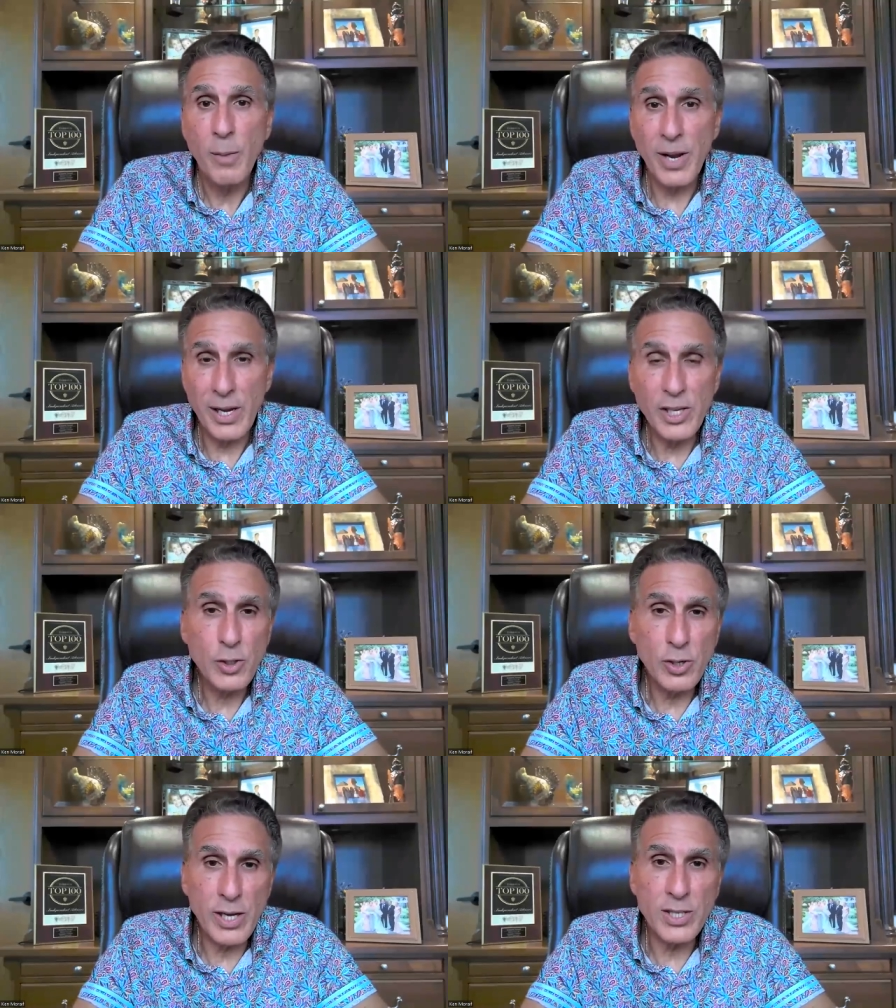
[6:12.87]
but at
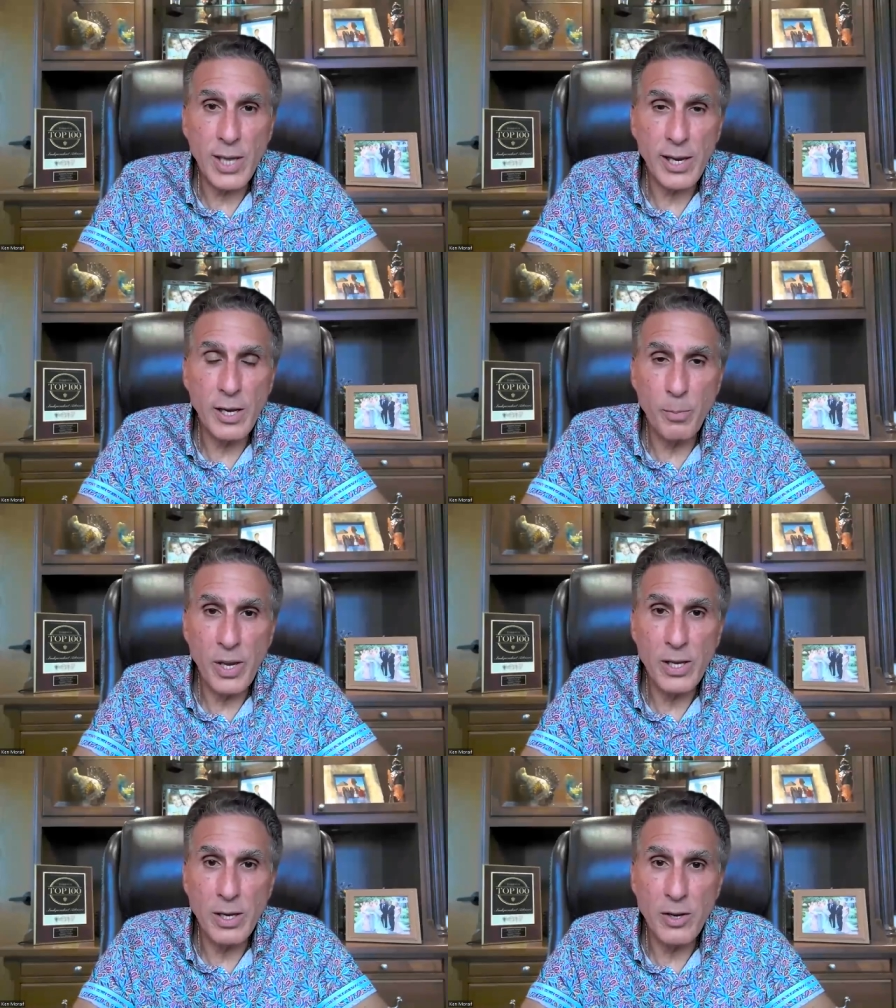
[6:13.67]
least you'll get a second
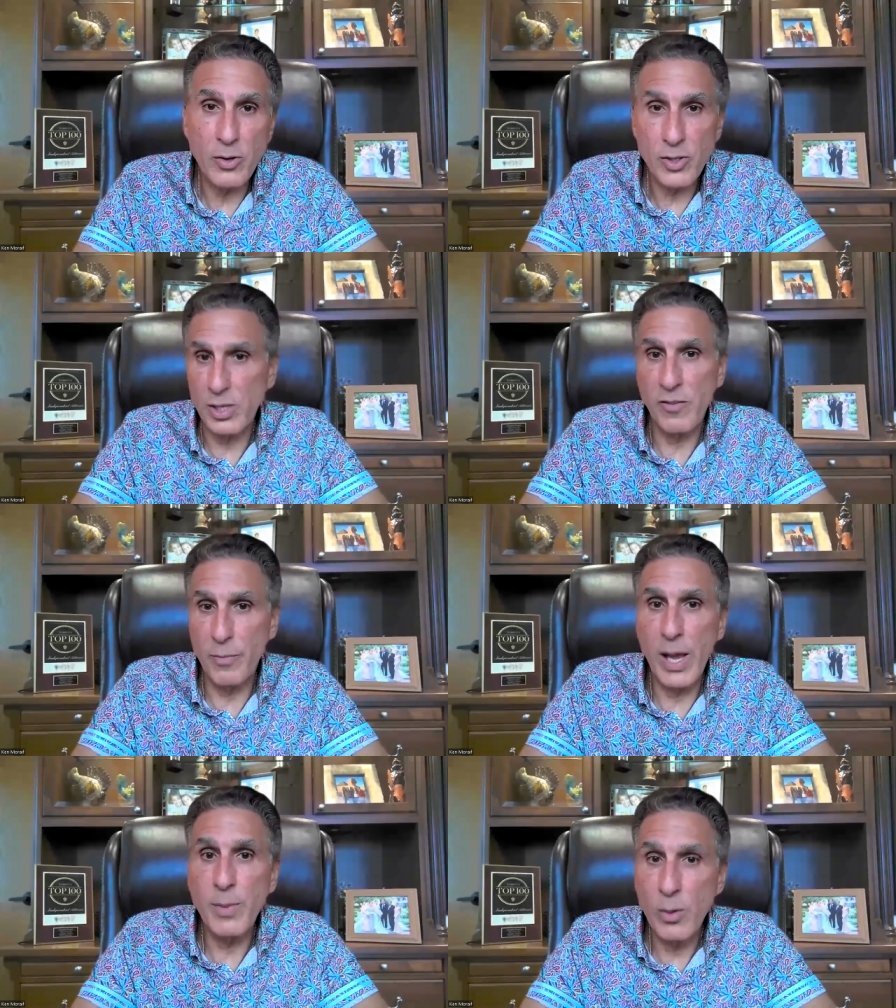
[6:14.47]
opinion and you'll see if
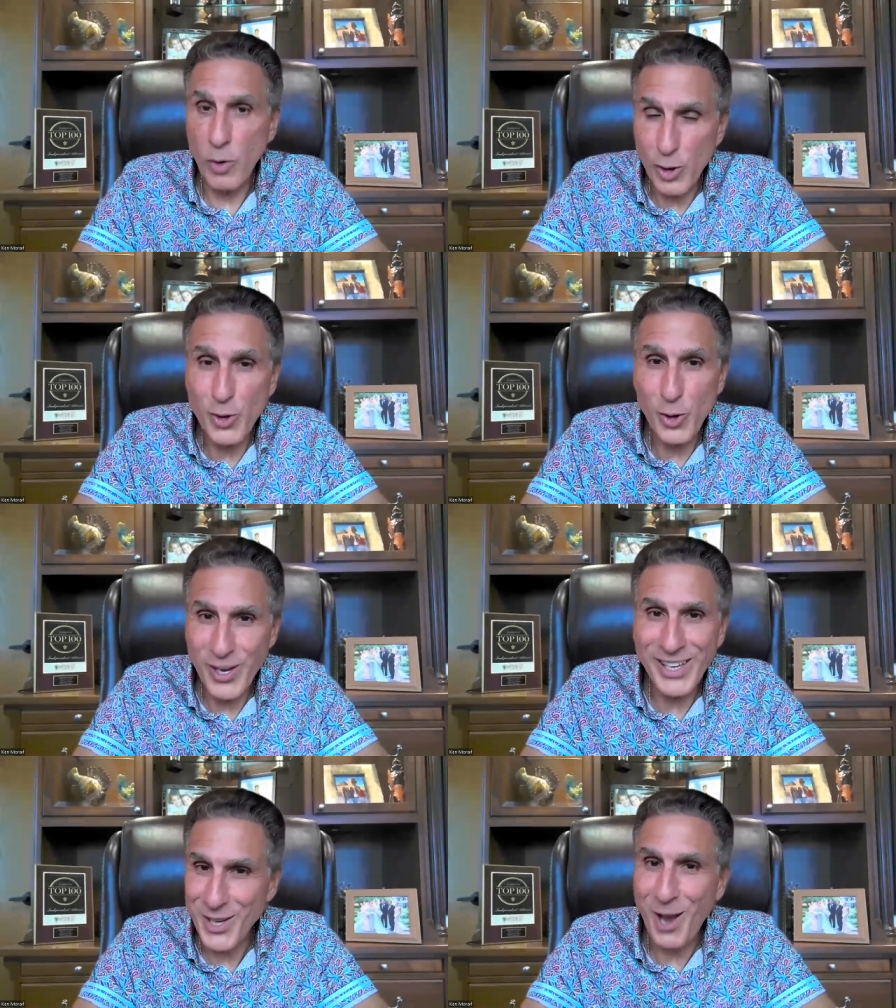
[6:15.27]
maybe what you're
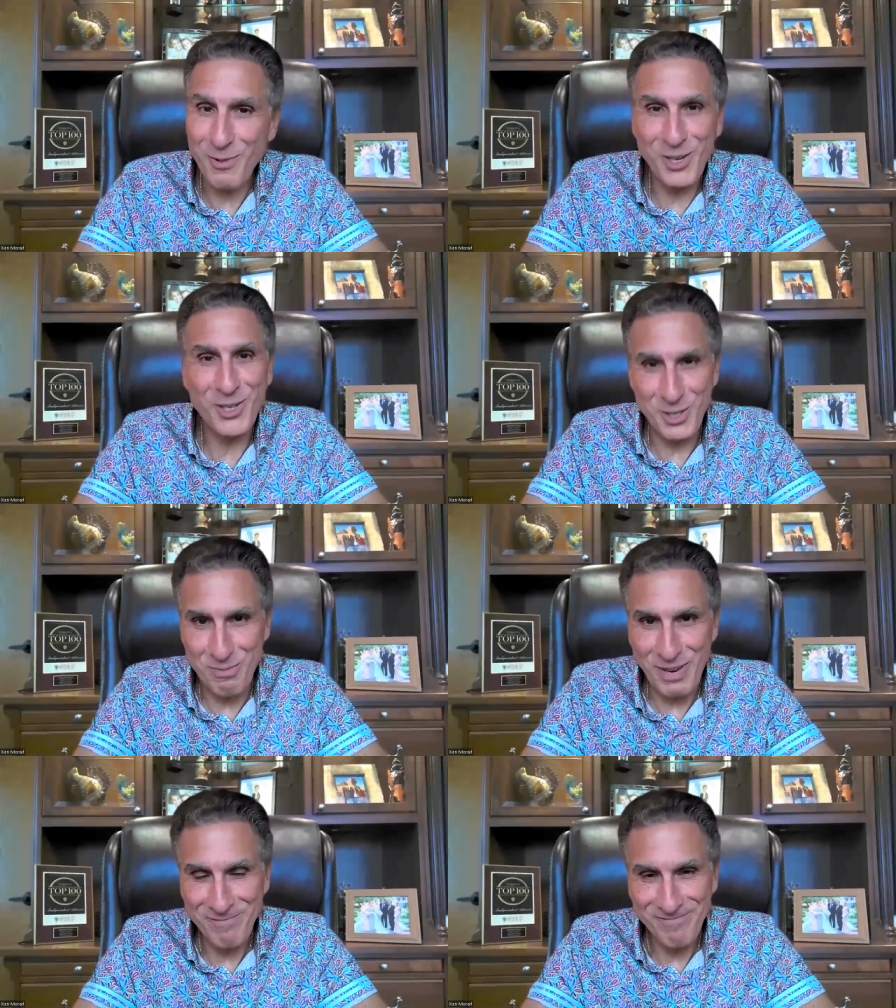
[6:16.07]
doing is not what you
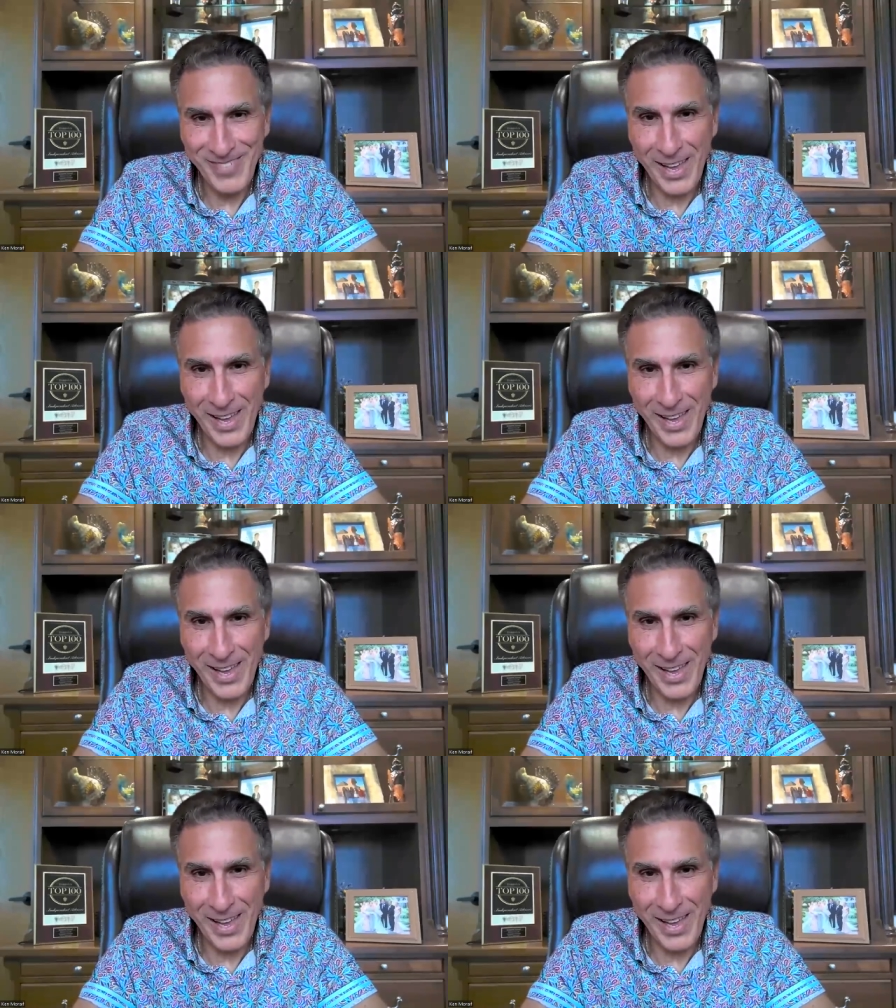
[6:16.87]
should be.